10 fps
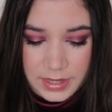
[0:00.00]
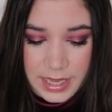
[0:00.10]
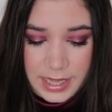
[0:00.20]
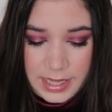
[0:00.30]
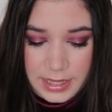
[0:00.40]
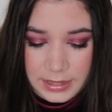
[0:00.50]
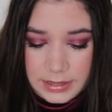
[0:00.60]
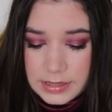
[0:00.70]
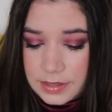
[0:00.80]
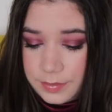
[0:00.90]

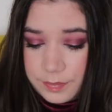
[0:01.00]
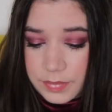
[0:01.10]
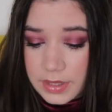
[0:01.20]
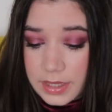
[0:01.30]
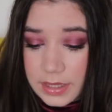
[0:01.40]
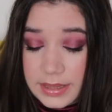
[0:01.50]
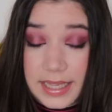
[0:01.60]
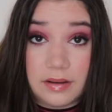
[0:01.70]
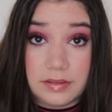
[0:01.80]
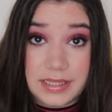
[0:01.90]
And
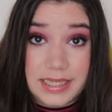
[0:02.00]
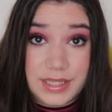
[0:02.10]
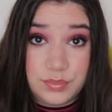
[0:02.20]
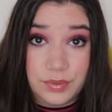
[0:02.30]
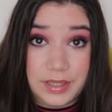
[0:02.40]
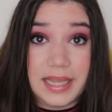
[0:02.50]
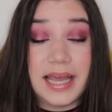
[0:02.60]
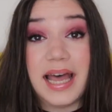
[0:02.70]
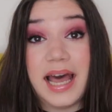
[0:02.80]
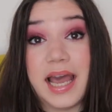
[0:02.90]
now this one
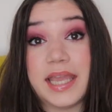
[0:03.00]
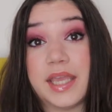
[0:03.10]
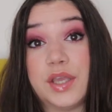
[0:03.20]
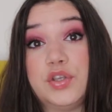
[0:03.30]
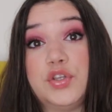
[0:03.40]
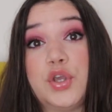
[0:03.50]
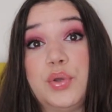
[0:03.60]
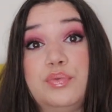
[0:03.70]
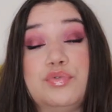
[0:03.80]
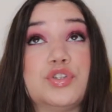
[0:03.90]
I
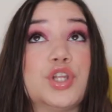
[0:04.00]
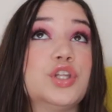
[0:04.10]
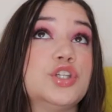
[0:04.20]
used